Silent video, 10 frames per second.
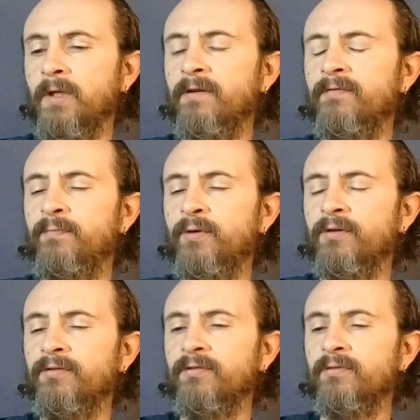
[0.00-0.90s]
Give
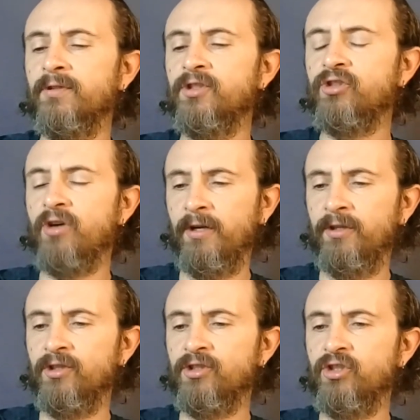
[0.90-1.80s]
birth,
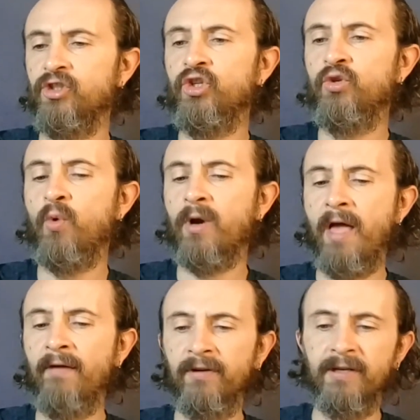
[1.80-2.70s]
start this new
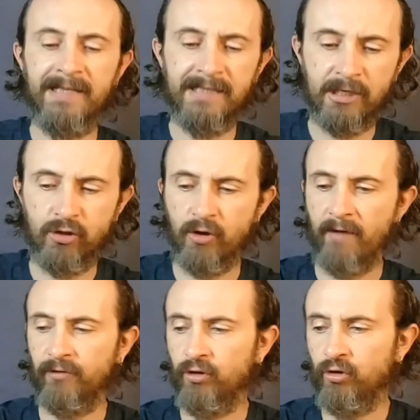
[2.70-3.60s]
whatever it is that you
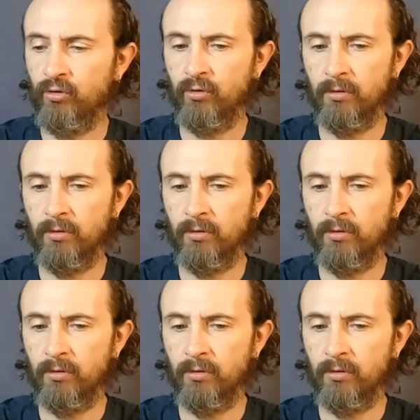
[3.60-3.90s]
have to do.